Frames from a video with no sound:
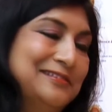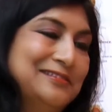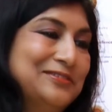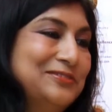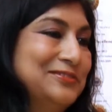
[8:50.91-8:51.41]

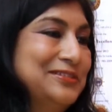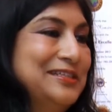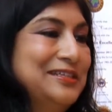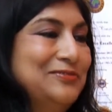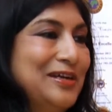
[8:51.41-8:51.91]
So
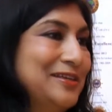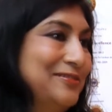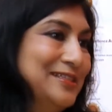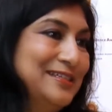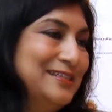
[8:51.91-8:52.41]
did
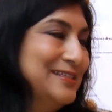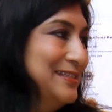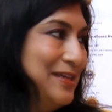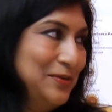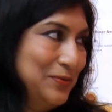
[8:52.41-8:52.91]
whatever
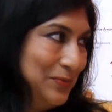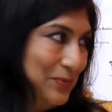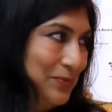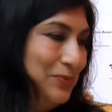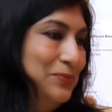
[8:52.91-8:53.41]
changes I could
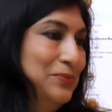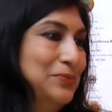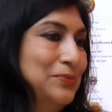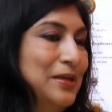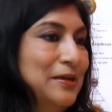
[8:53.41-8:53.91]
do
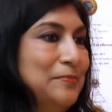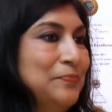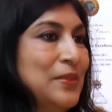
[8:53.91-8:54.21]
there.